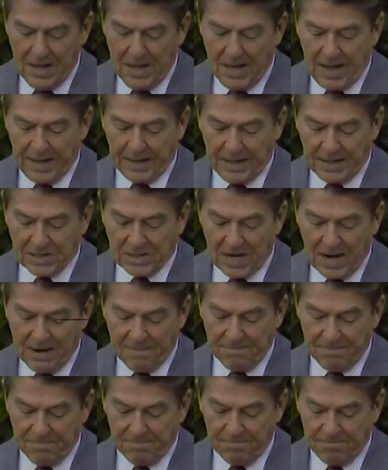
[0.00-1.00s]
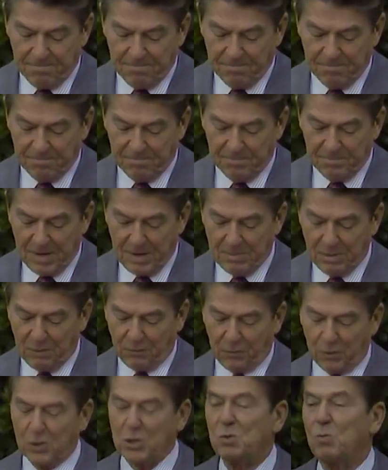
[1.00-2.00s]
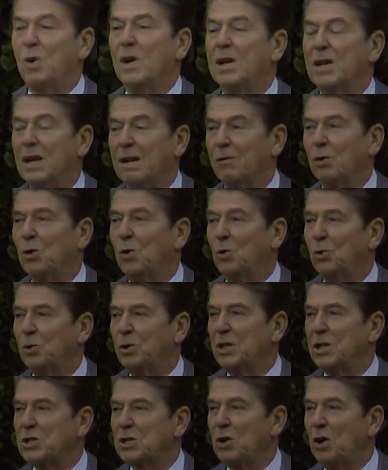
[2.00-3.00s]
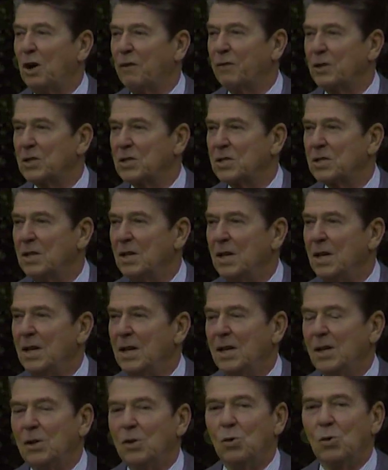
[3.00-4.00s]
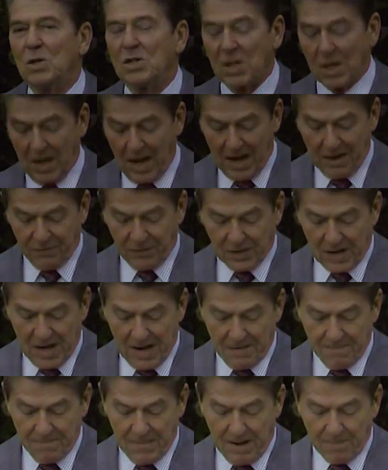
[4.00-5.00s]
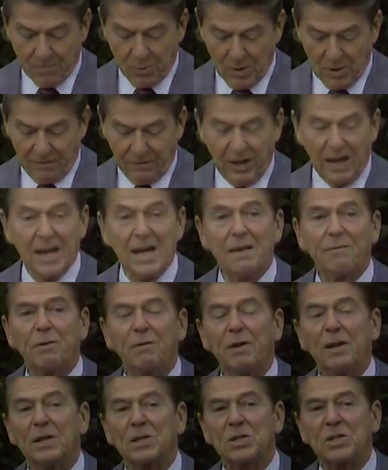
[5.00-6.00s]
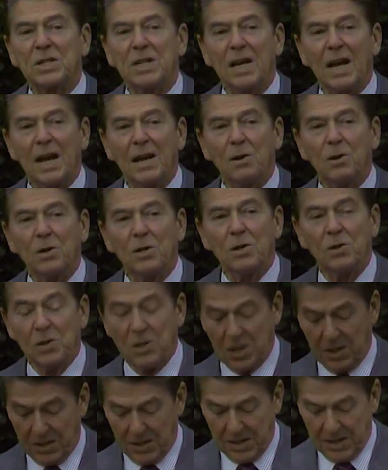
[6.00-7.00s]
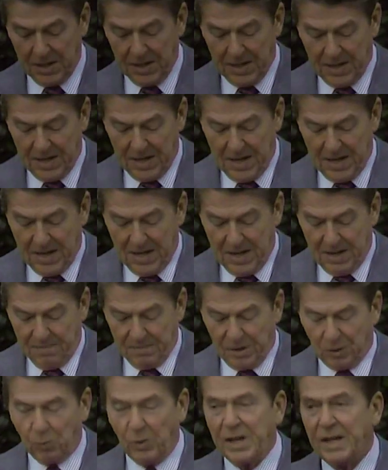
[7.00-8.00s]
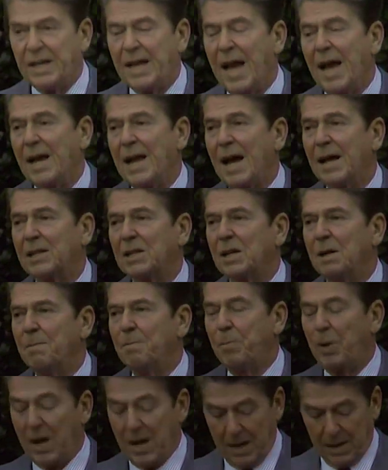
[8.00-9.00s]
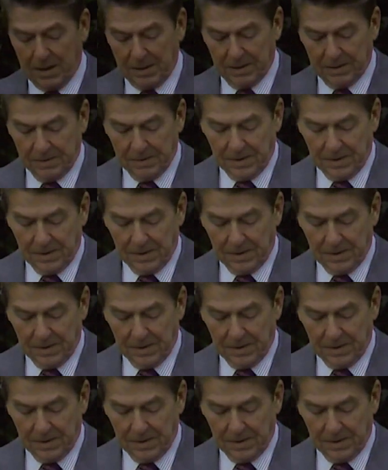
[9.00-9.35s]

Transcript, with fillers: I guess I'm maybe the first one to ever hold this office who is a lifetime member of an AF of LCIO union. But we cannot compare